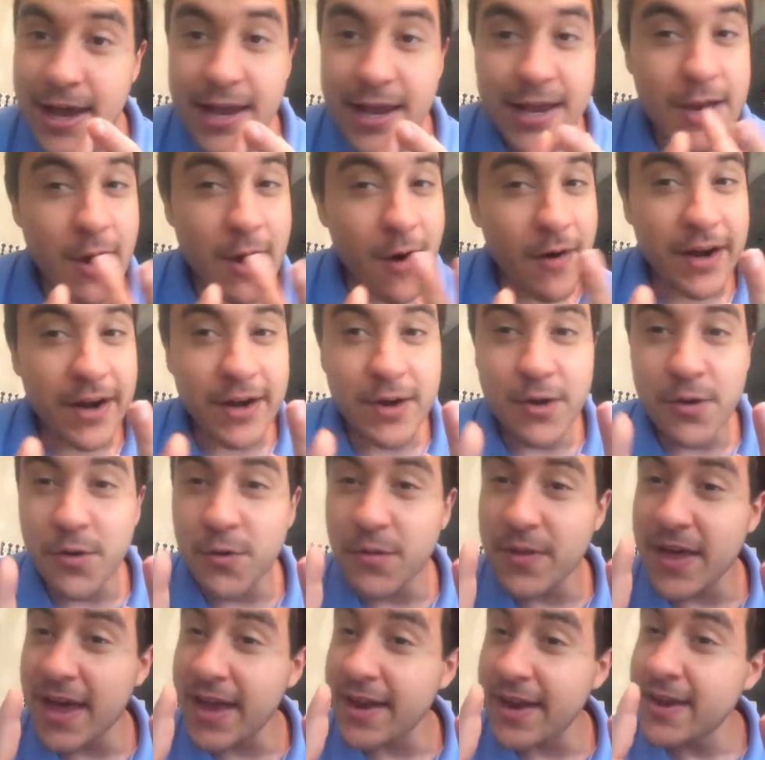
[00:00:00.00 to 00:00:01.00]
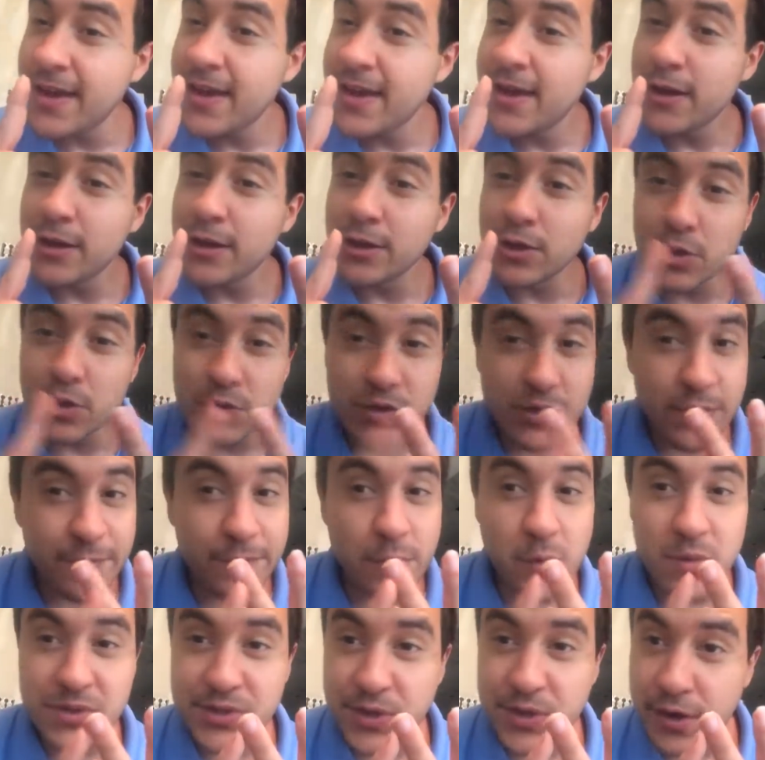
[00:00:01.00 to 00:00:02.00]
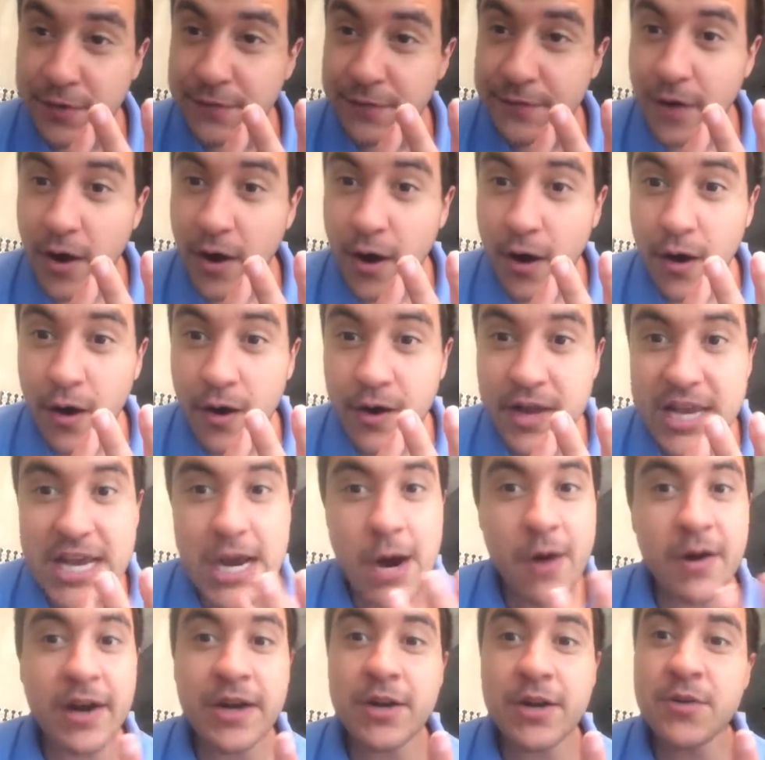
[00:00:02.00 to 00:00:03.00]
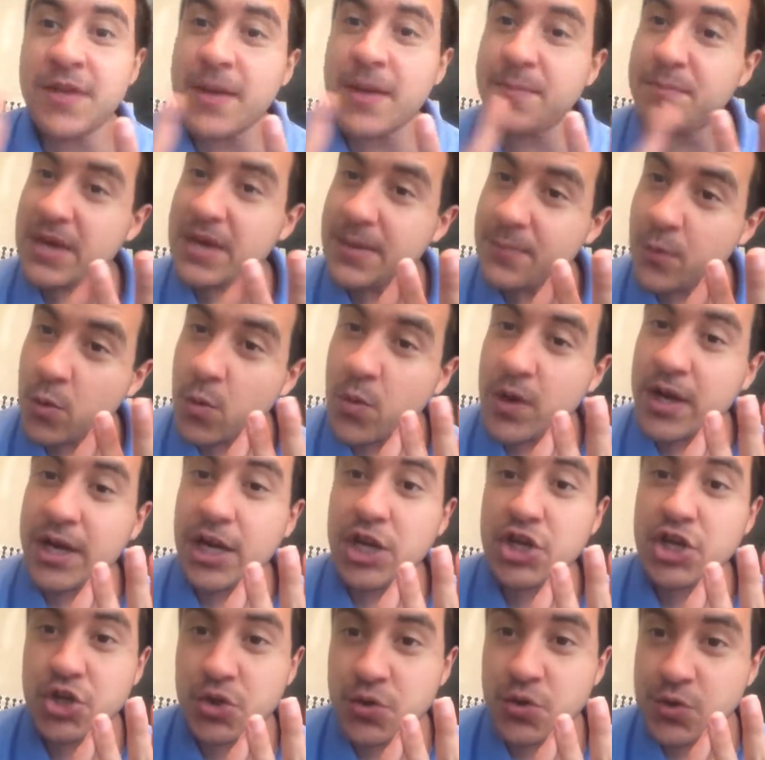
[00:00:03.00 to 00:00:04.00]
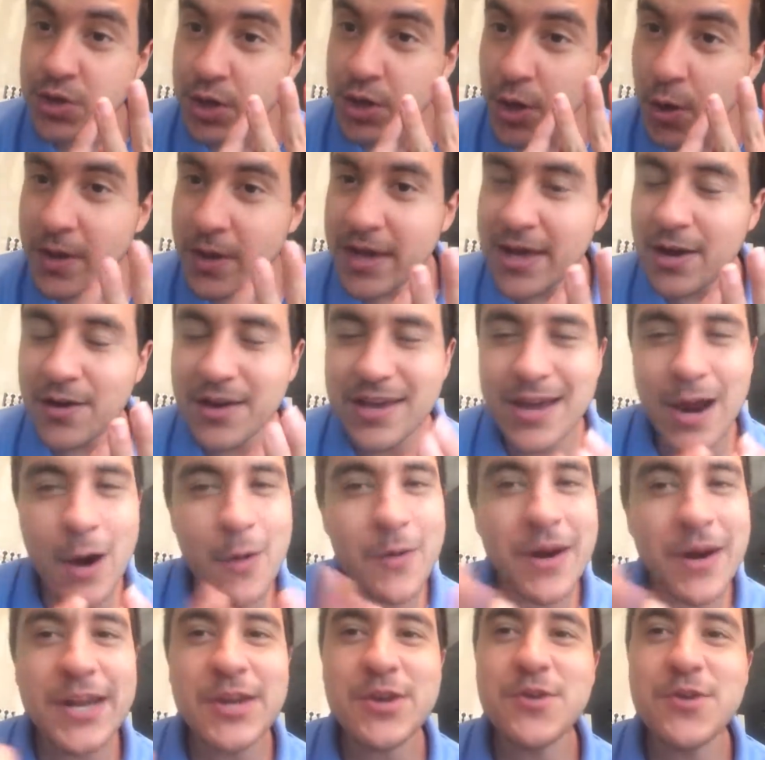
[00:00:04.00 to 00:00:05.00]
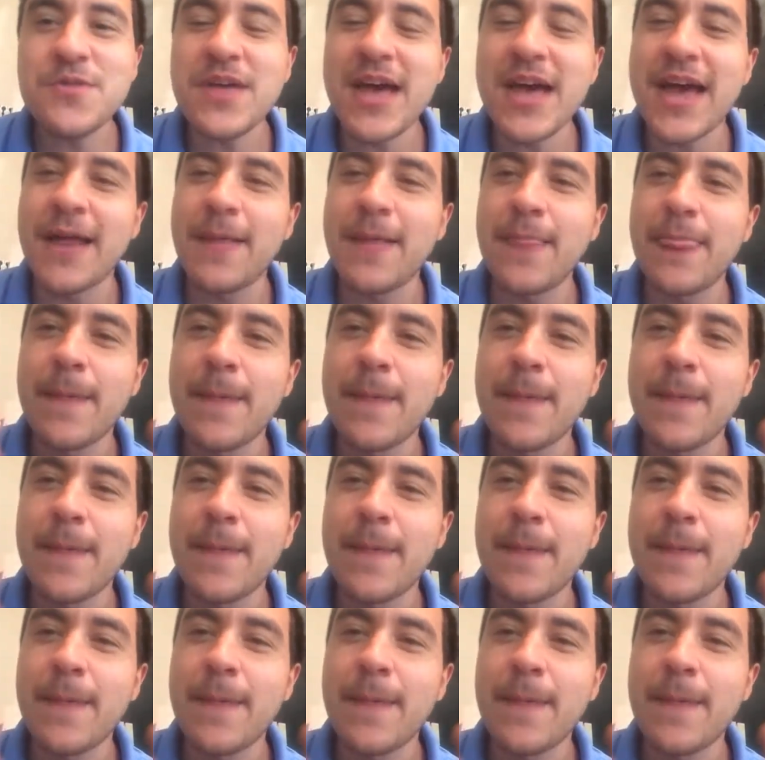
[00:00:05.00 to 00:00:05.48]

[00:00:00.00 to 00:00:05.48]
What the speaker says: He already knew that Lucifer was going to fall. He already knew that people were going to choose to go to hell. He already knew that.